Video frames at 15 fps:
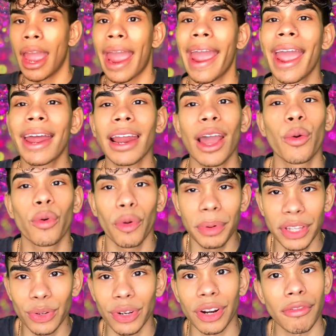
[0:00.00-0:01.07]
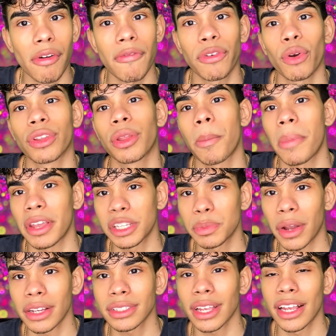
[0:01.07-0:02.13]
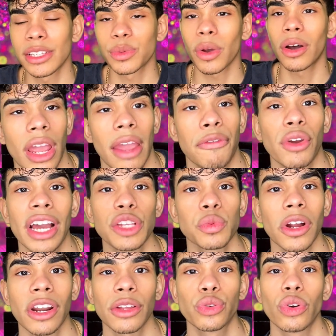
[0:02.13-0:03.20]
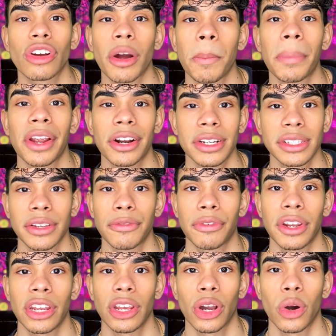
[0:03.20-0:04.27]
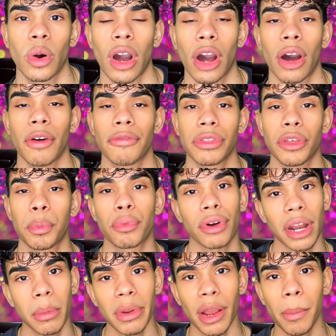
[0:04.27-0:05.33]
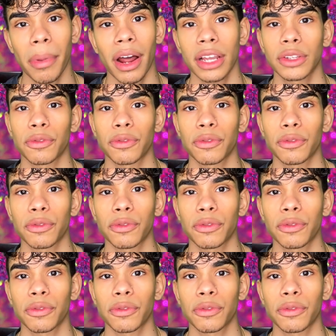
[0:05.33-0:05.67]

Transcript: And I will be doing a review on the base box as well. If you guys want, I'll do a comparison video of the premium box